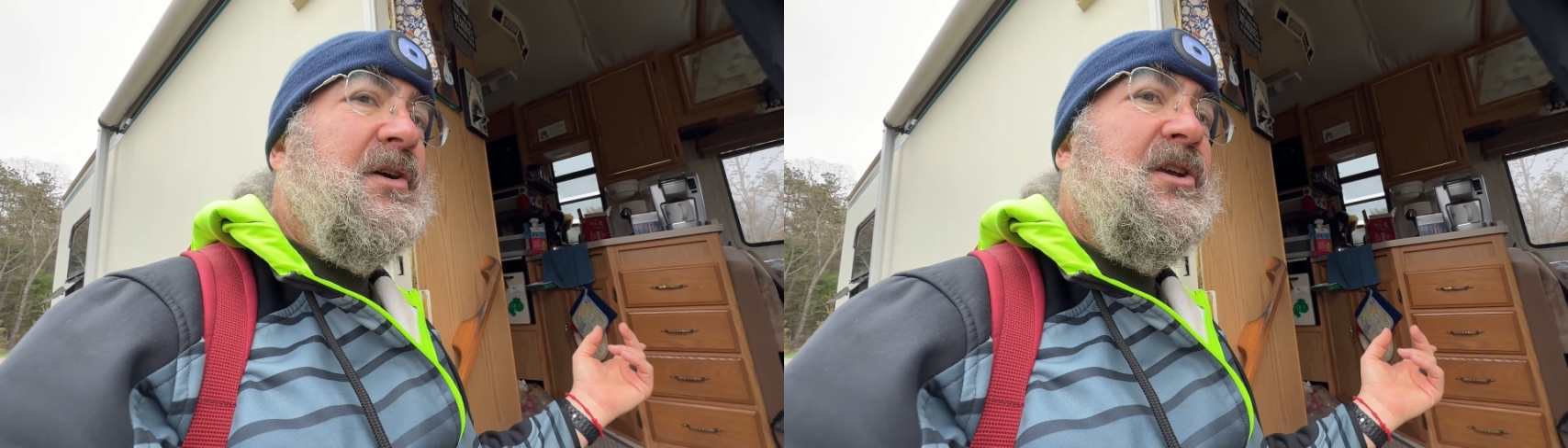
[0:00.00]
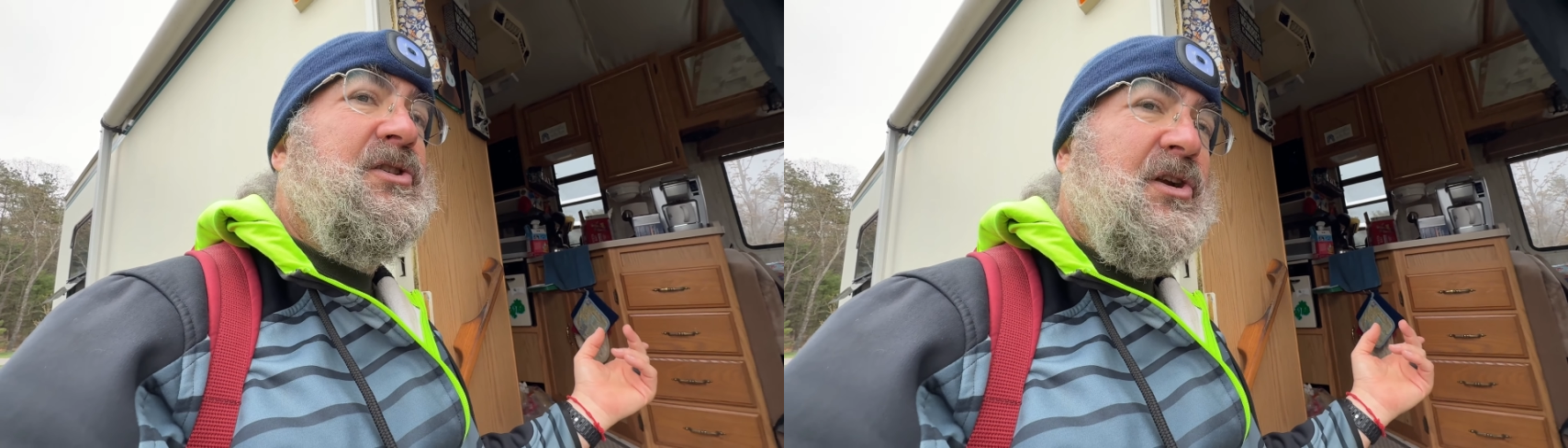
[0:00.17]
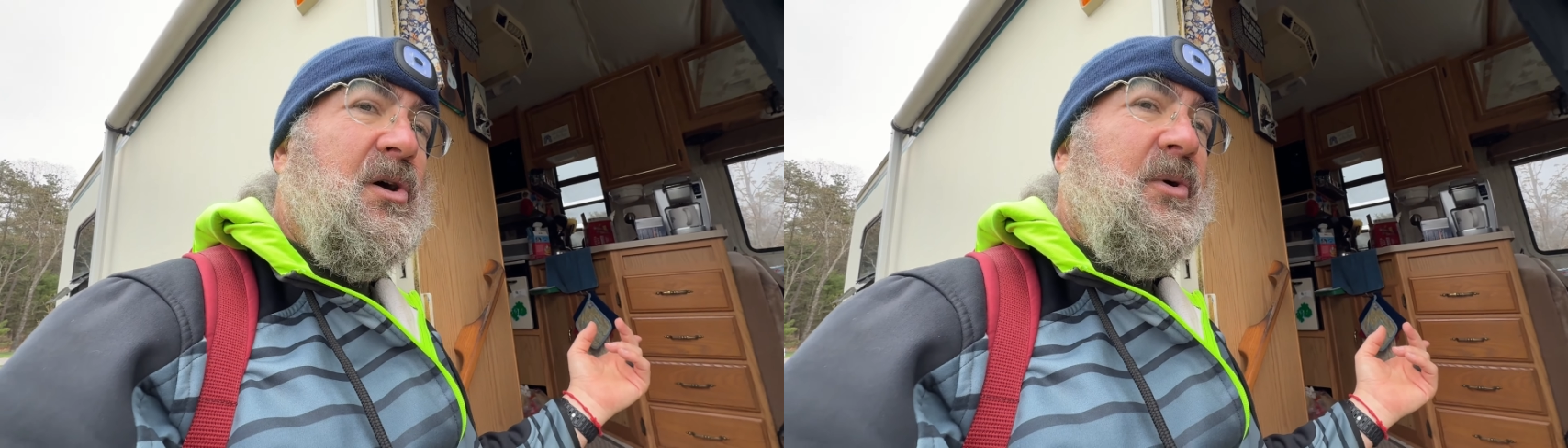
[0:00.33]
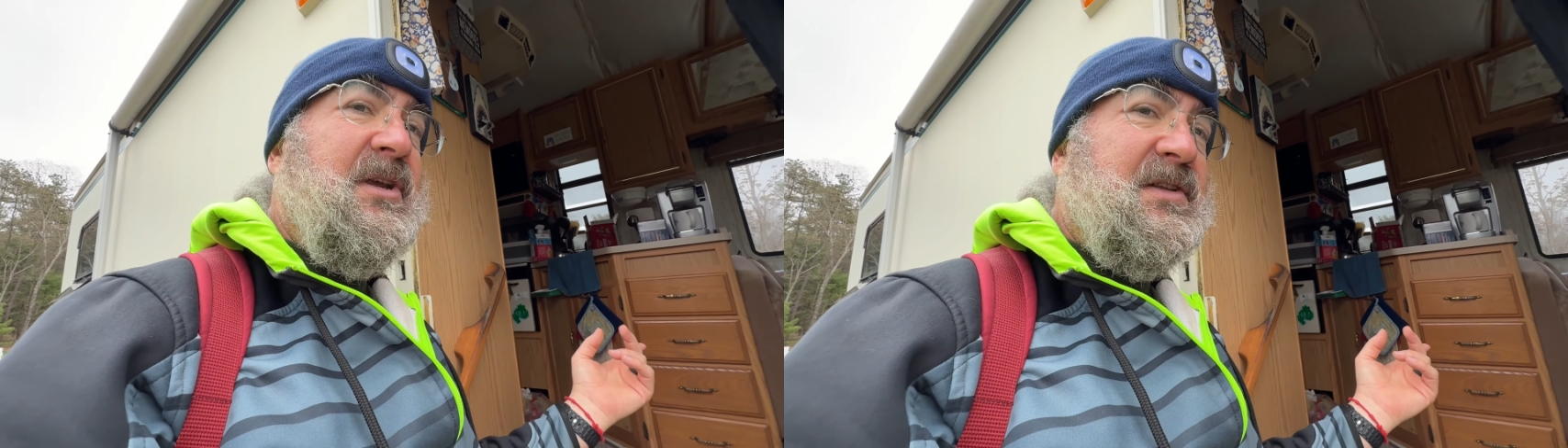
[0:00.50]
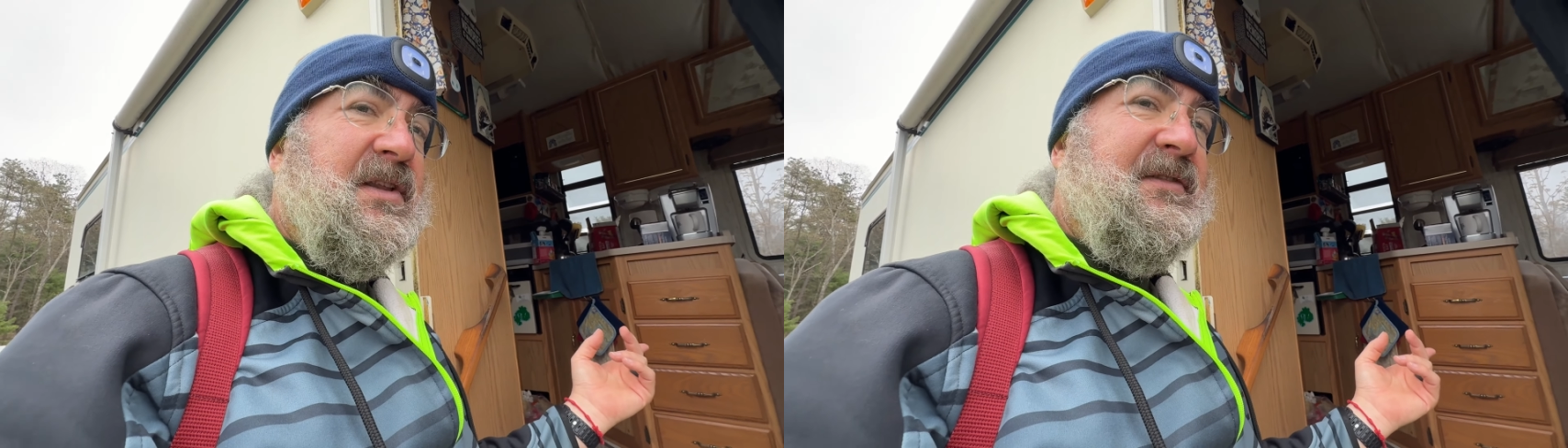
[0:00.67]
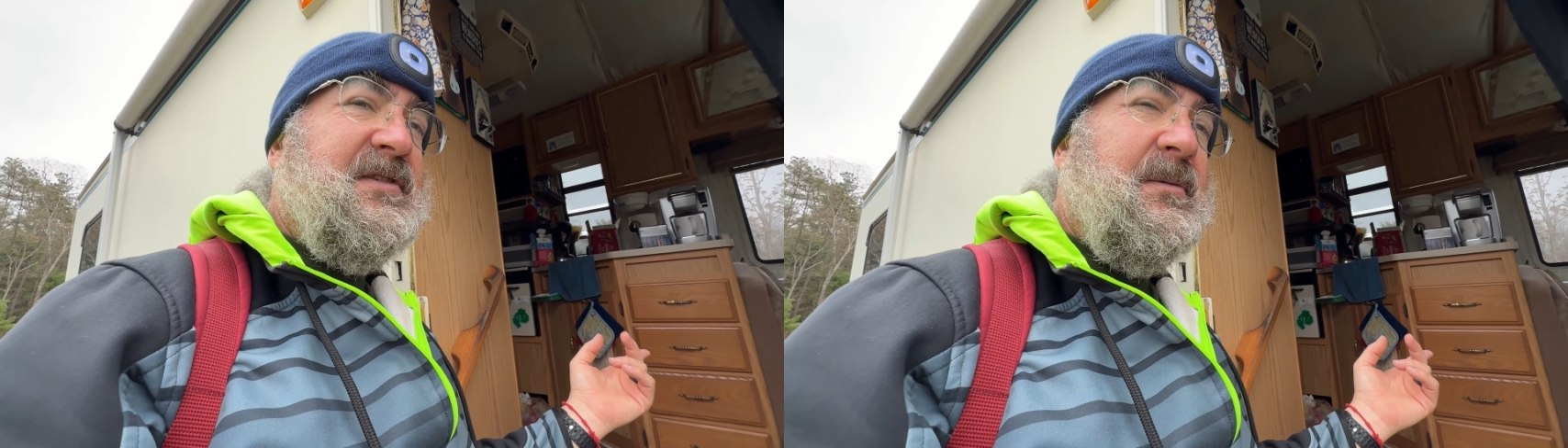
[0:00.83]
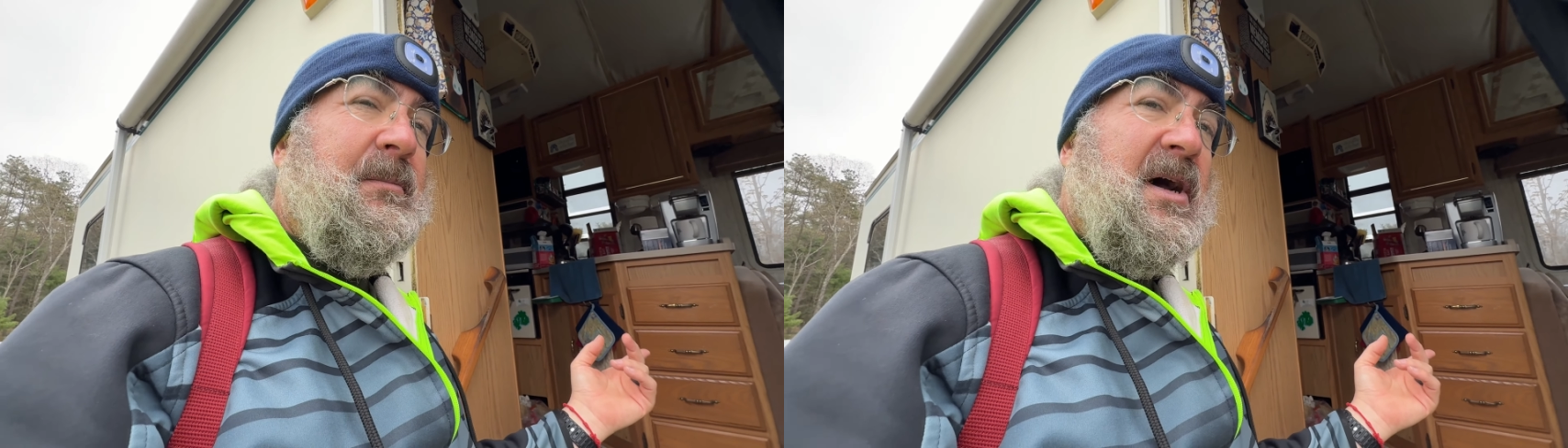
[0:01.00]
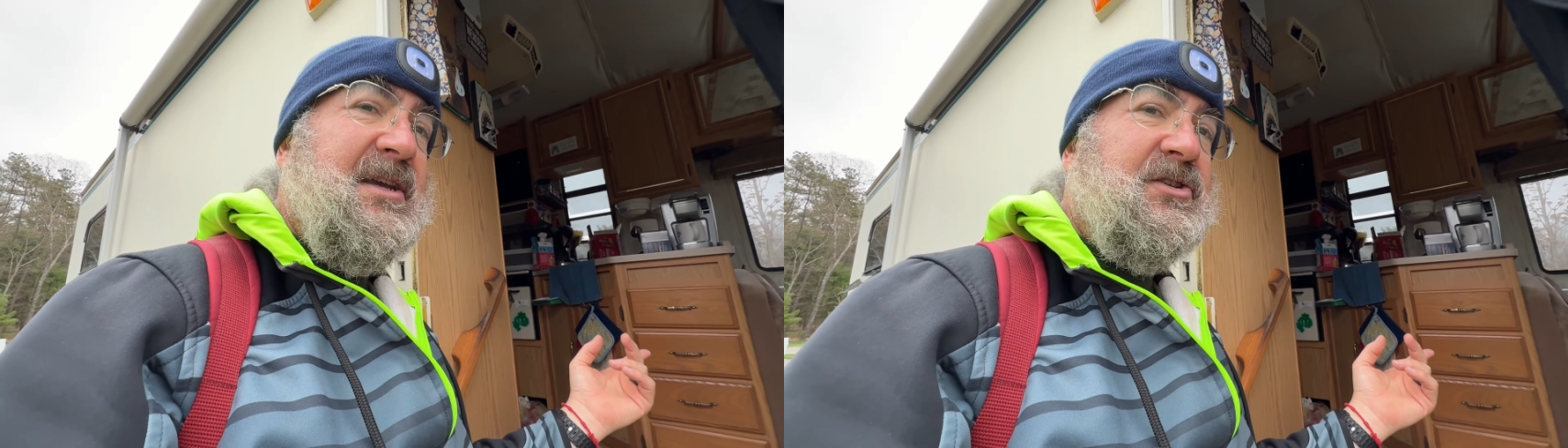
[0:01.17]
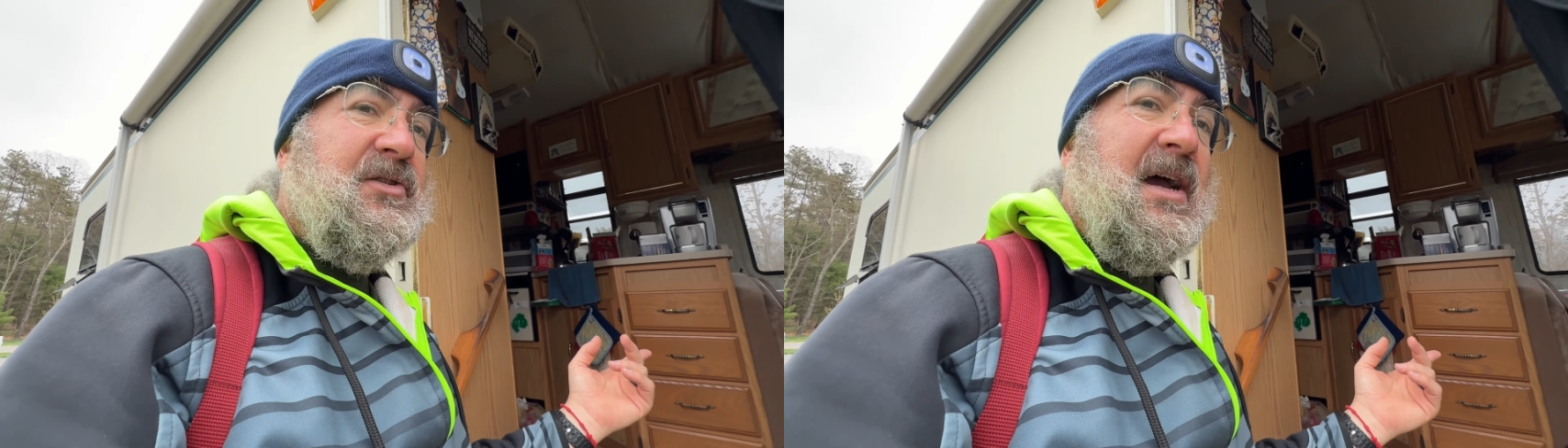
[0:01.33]
you should always leave some
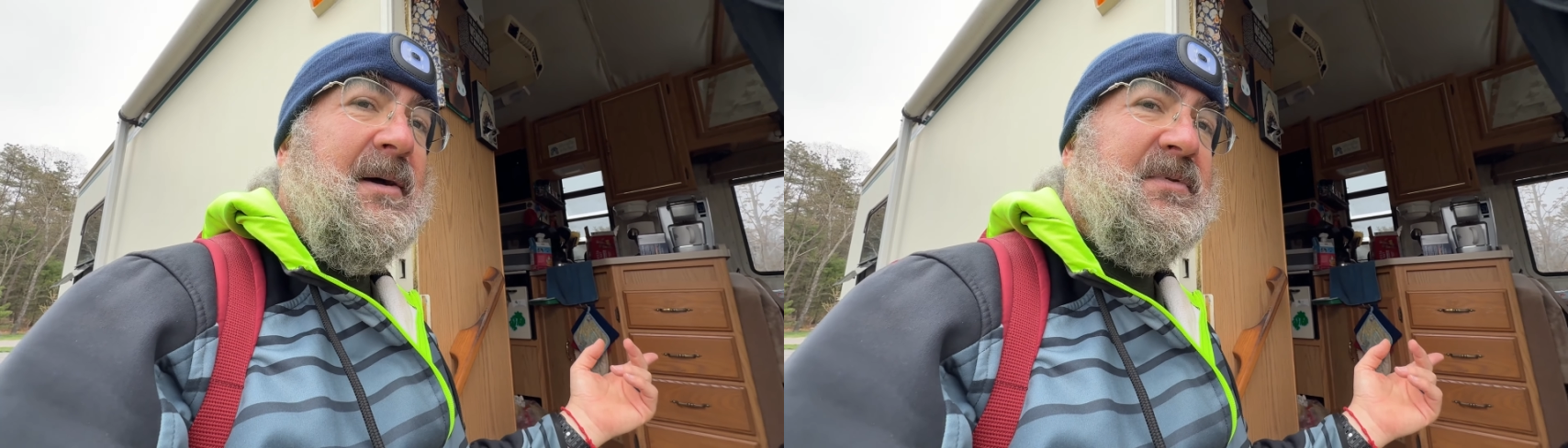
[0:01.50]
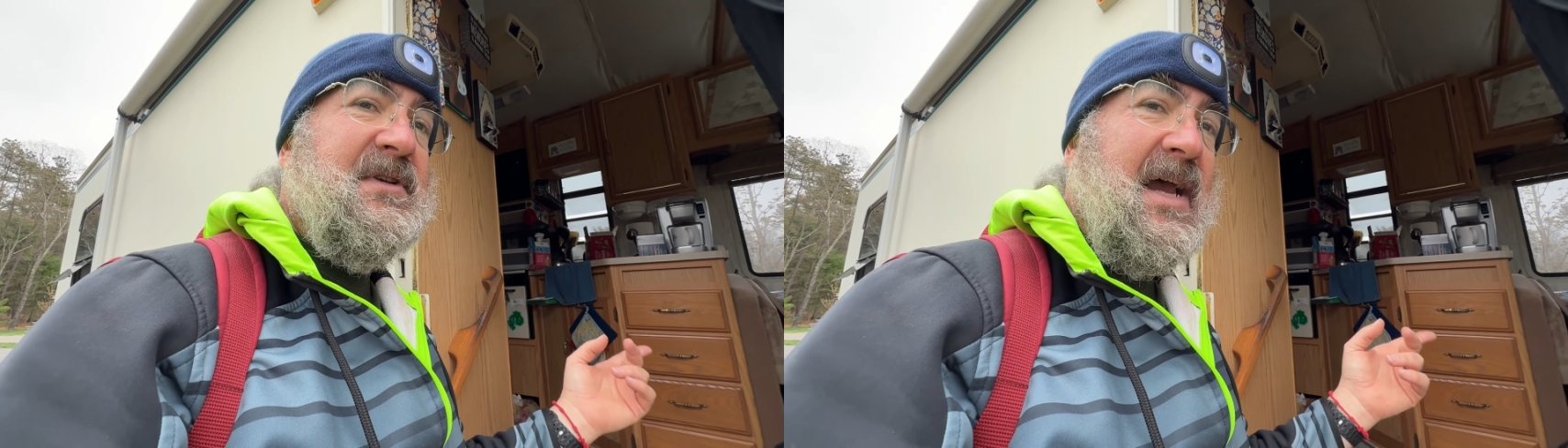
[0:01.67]
mice traps